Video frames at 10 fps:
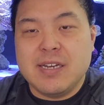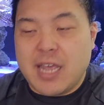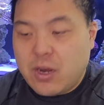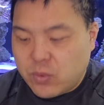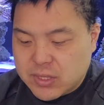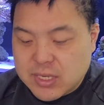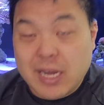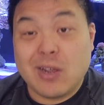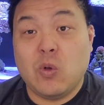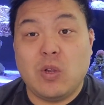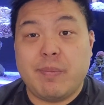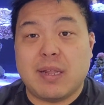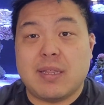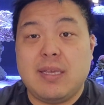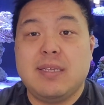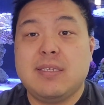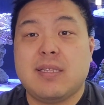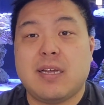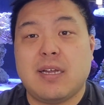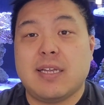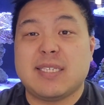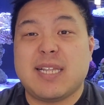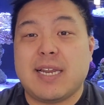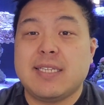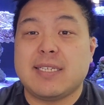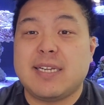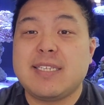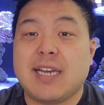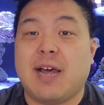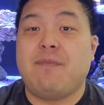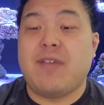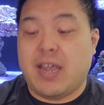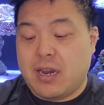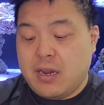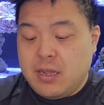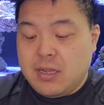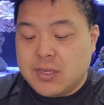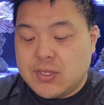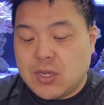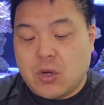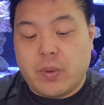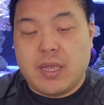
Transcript: And what's kind of cool about these is that it's a desktop fan. So